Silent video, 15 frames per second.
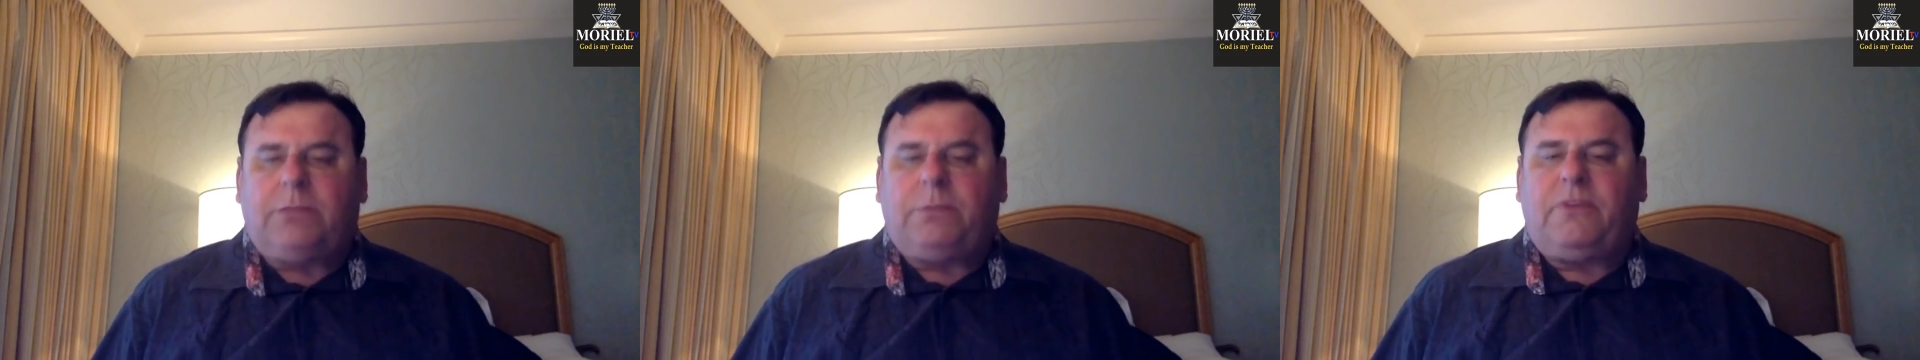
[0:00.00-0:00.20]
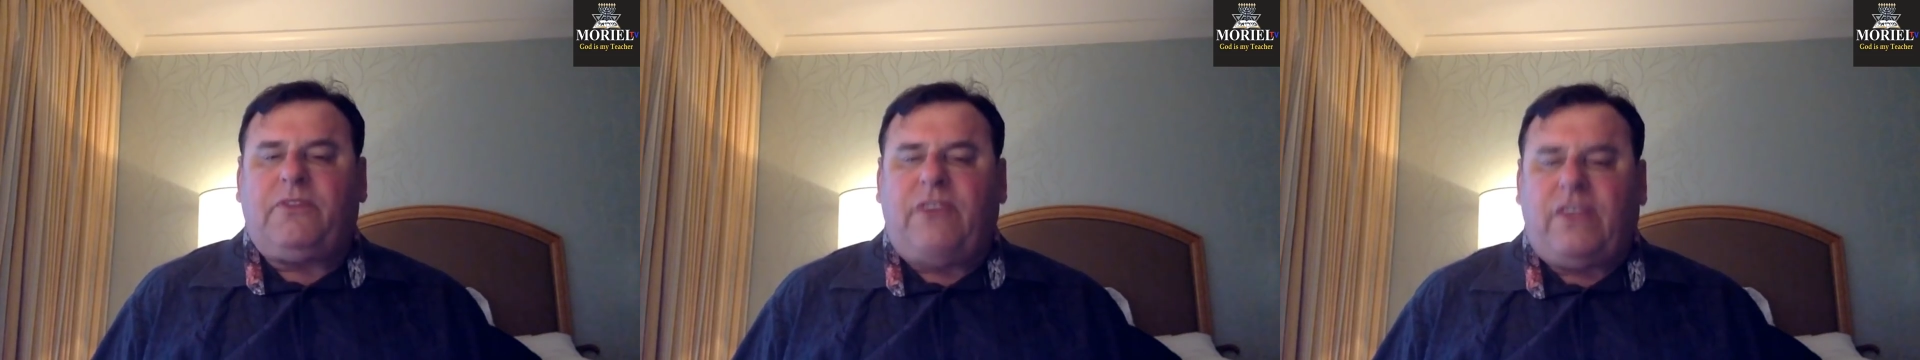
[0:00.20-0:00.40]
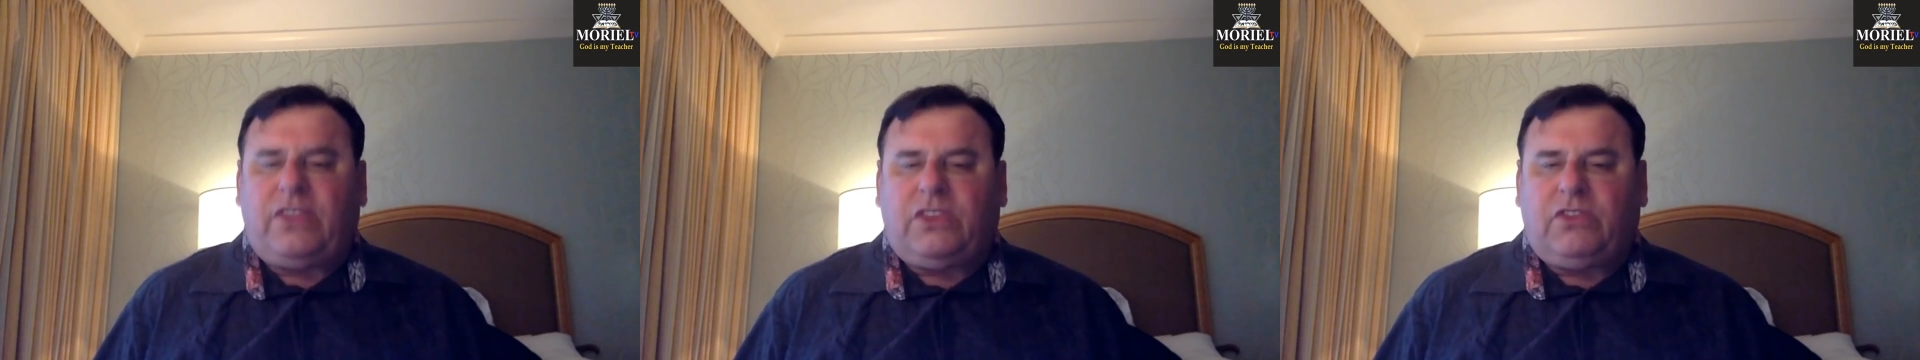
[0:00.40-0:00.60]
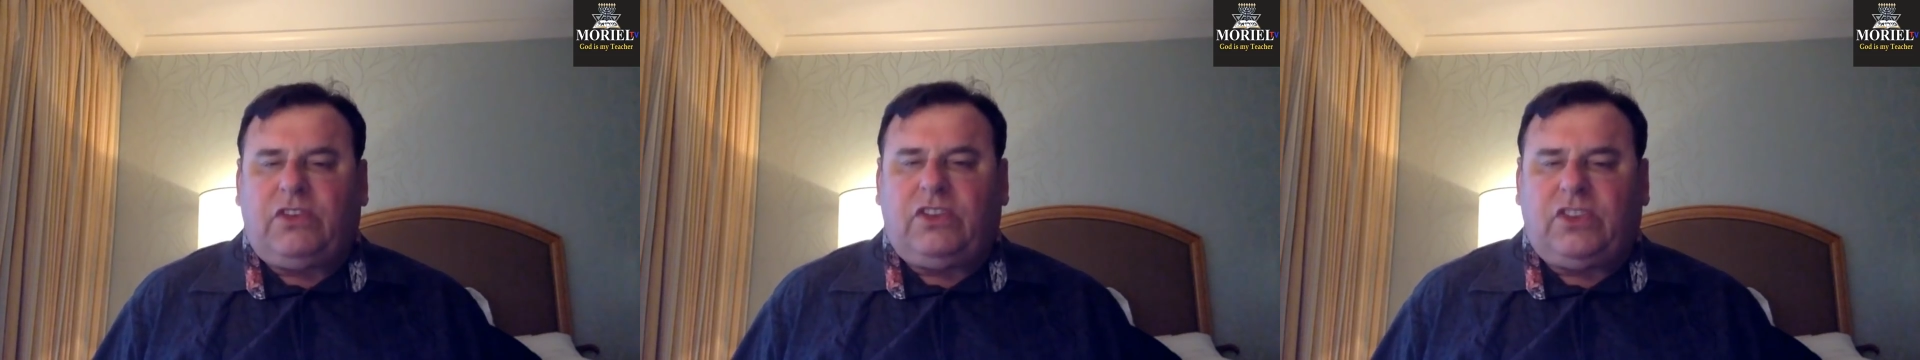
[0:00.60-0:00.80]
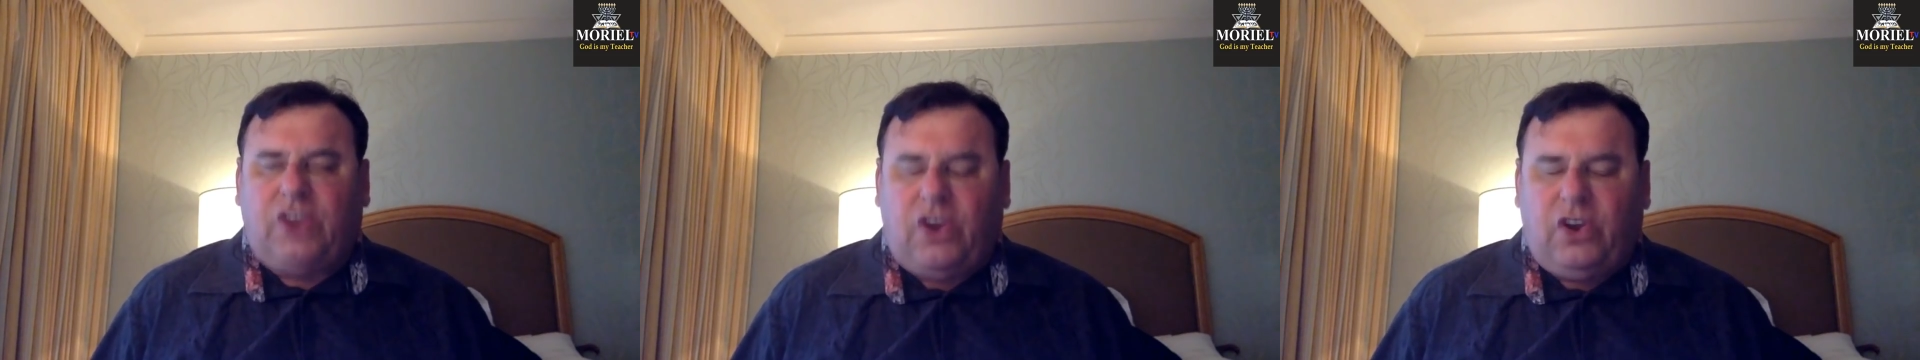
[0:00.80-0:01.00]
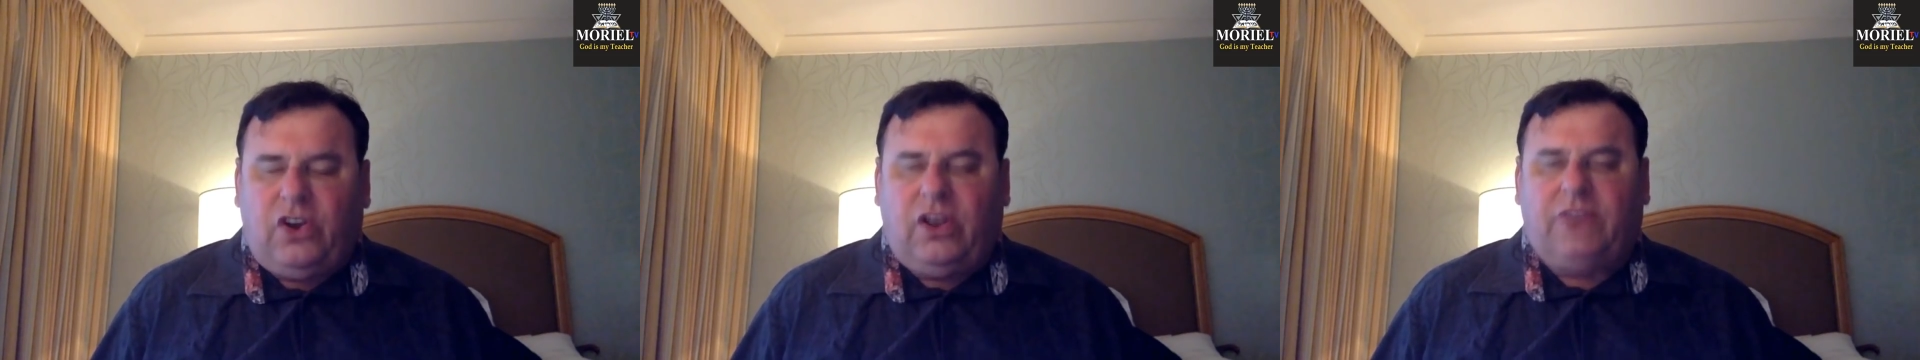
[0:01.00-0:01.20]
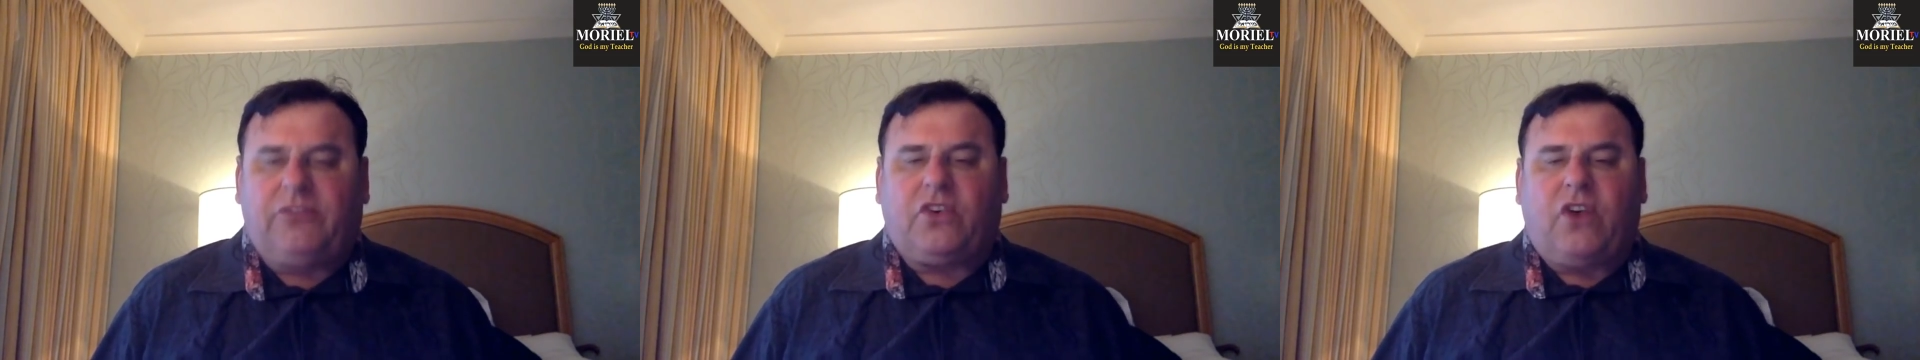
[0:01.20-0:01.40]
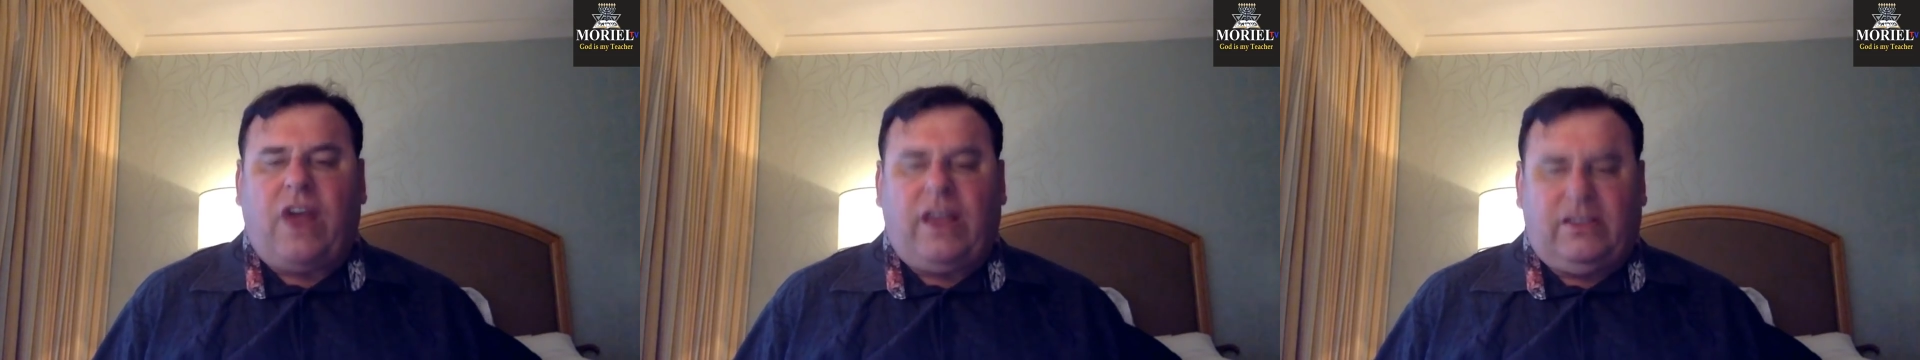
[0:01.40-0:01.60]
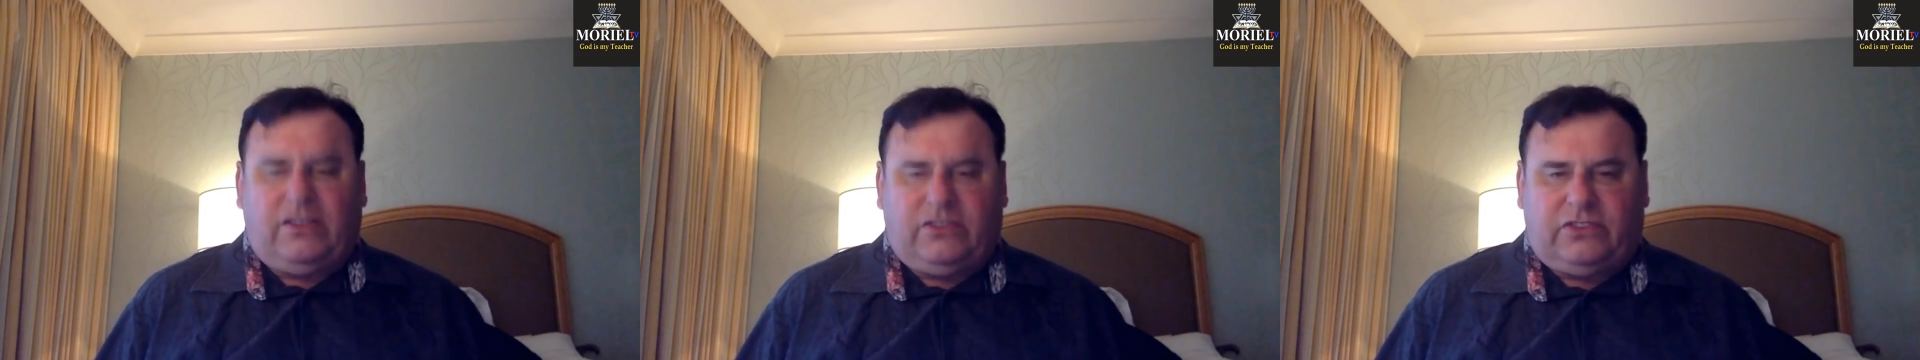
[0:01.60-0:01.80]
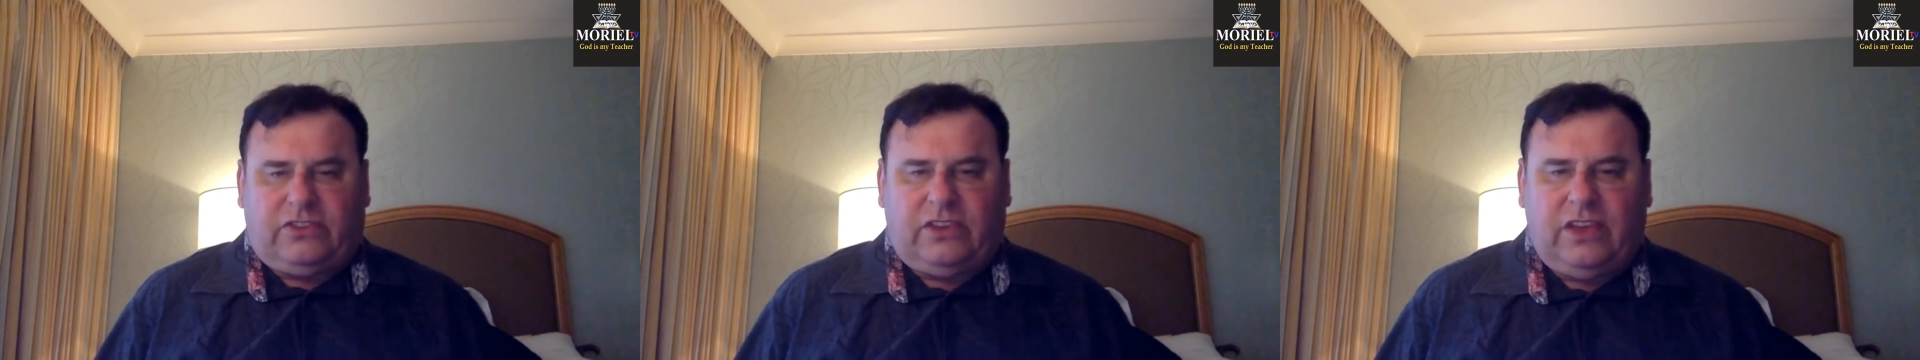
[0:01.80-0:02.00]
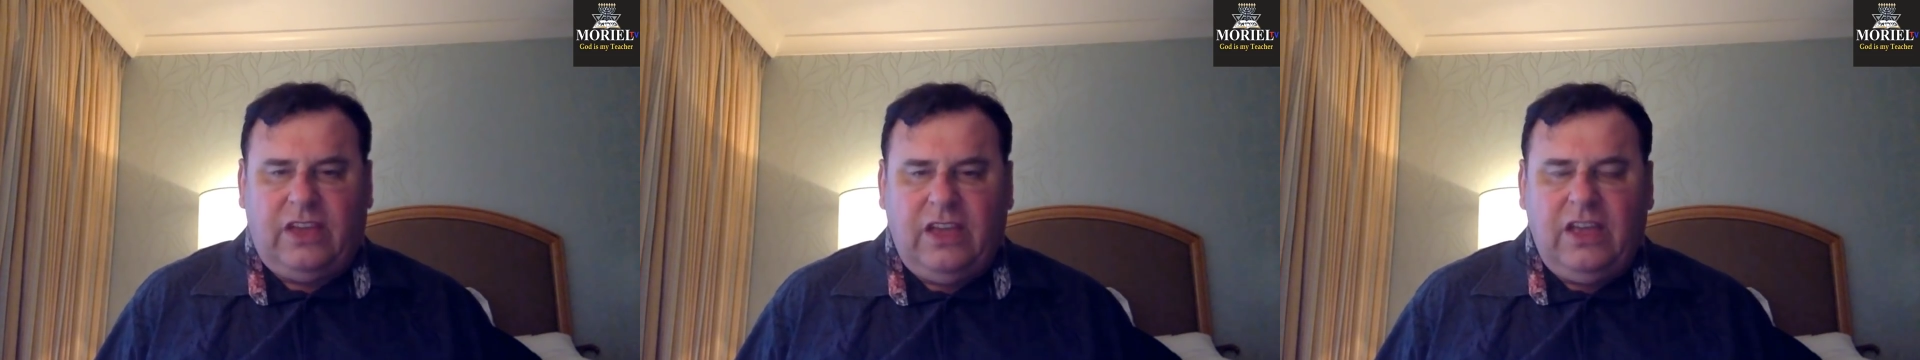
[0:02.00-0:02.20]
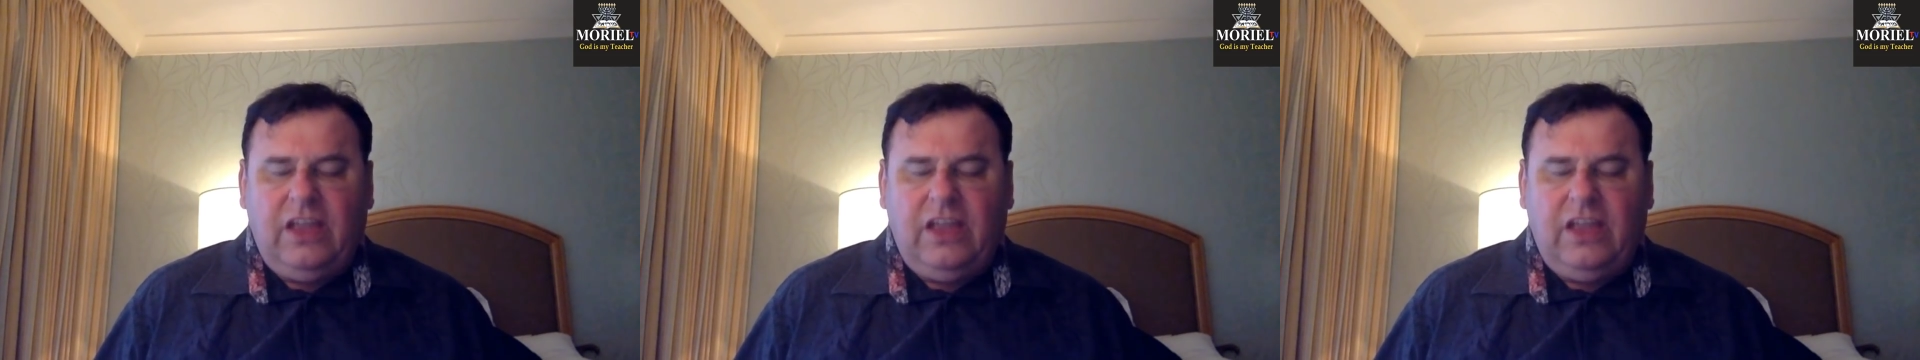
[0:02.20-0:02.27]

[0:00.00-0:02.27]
to prevent the return of Christ.